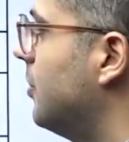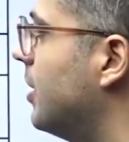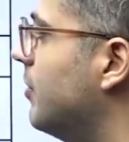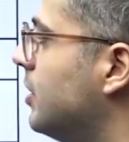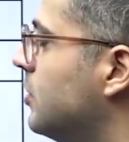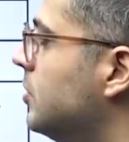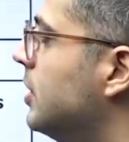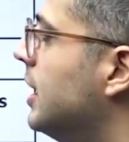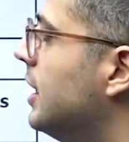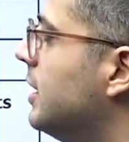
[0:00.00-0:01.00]
be given to
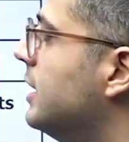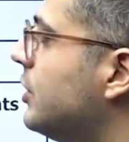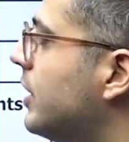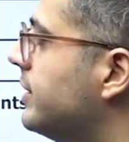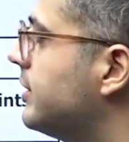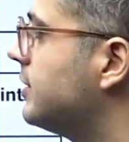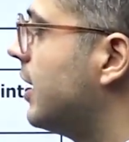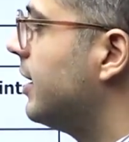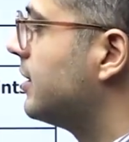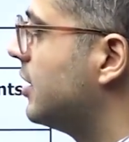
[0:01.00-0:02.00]
teaching, research and
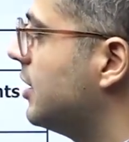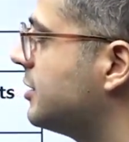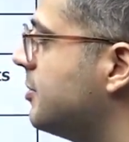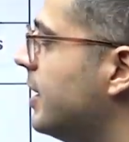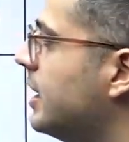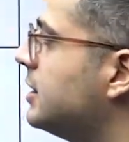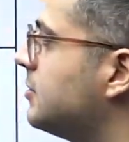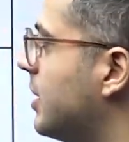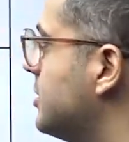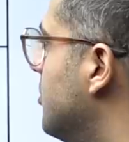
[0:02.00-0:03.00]
industrial experience.
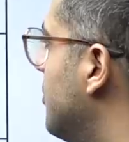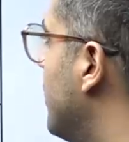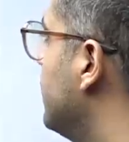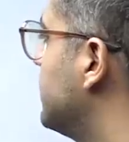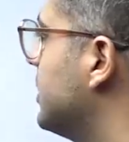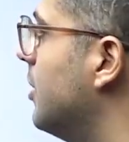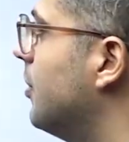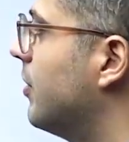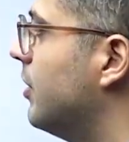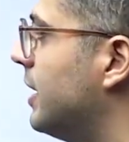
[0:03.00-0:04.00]
Maximum points shall
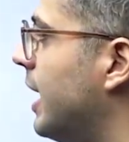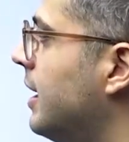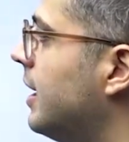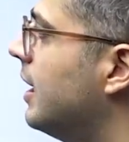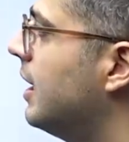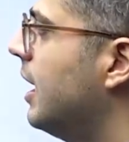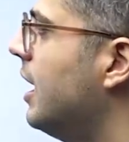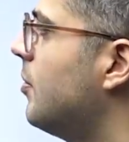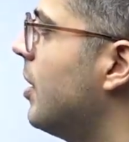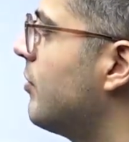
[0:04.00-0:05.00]
be given 10.
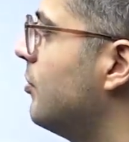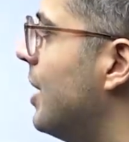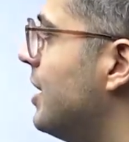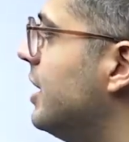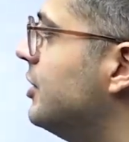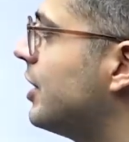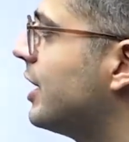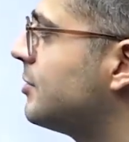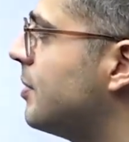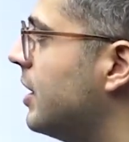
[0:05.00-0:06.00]
And apart from that, teaching
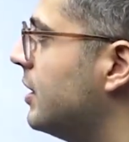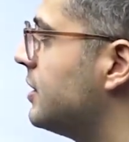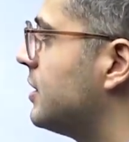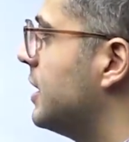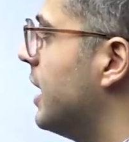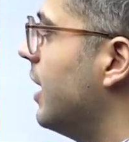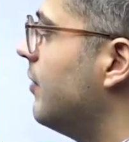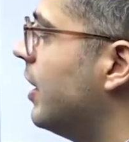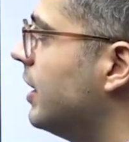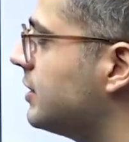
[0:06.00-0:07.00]
experience in
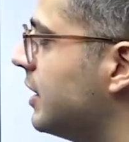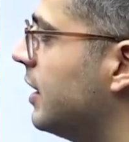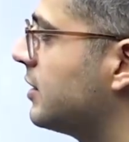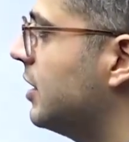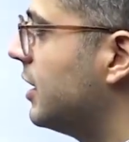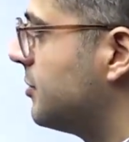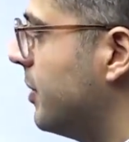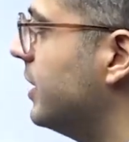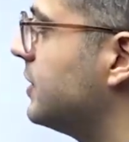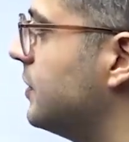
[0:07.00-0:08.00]
various industrial
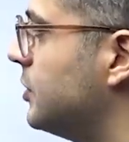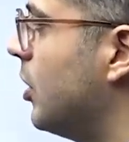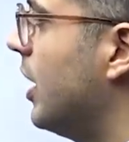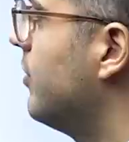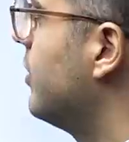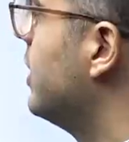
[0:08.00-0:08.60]
experience which you have,